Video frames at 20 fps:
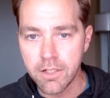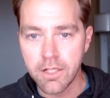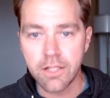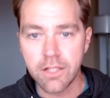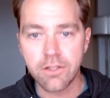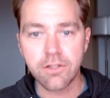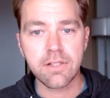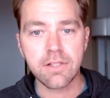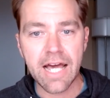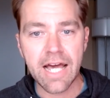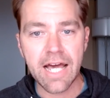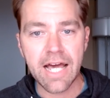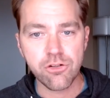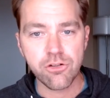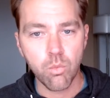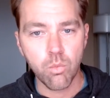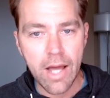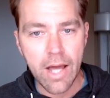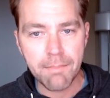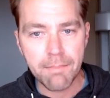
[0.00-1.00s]
slash
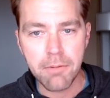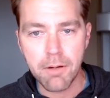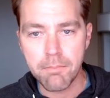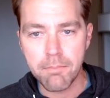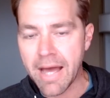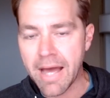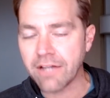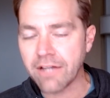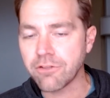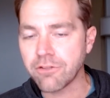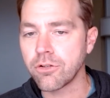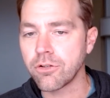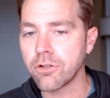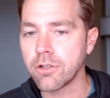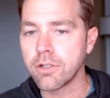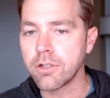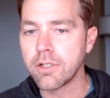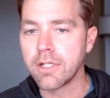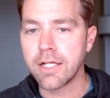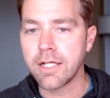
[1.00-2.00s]
webmaster
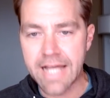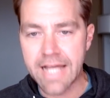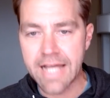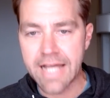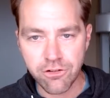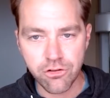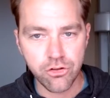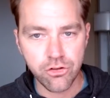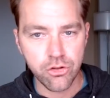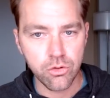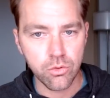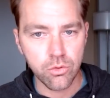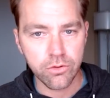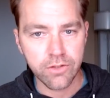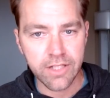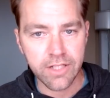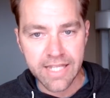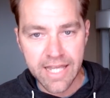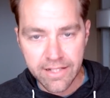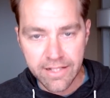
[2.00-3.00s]
dash tools.
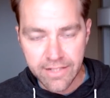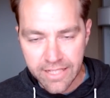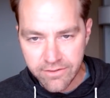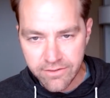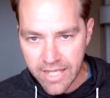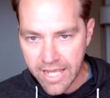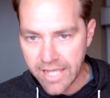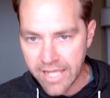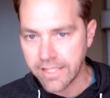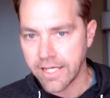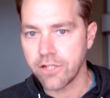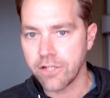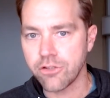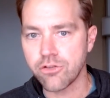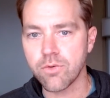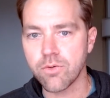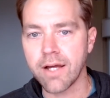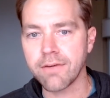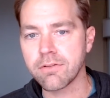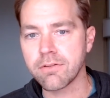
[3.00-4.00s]
Again, that's
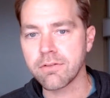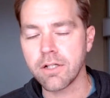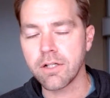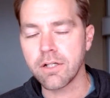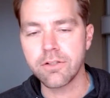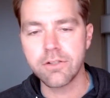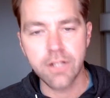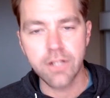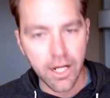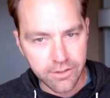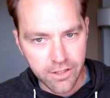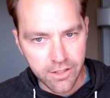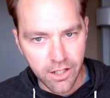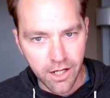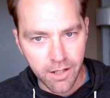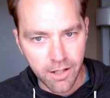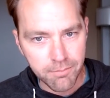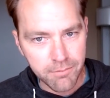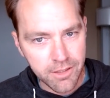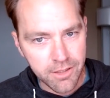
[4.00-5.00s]

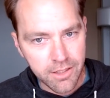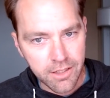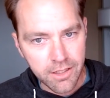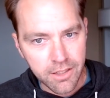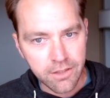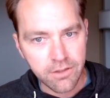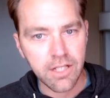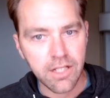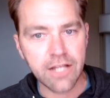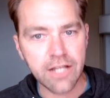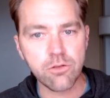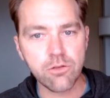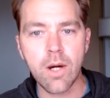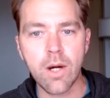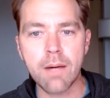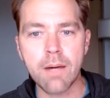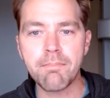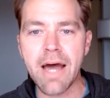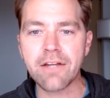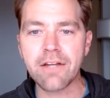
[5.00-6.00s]
ahrefs.com slash
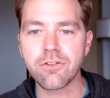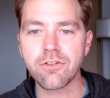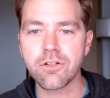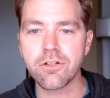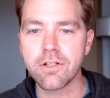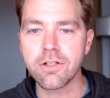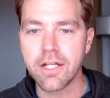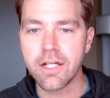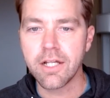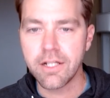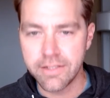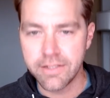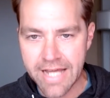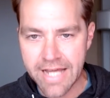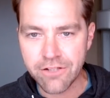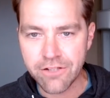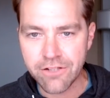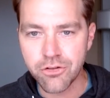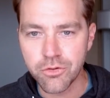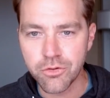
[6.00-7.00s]
webmaster
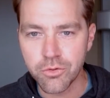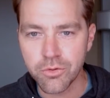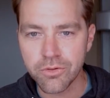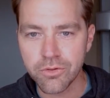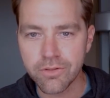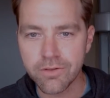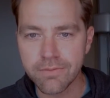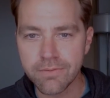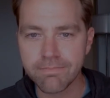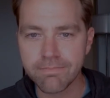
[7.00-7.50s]
dash tools.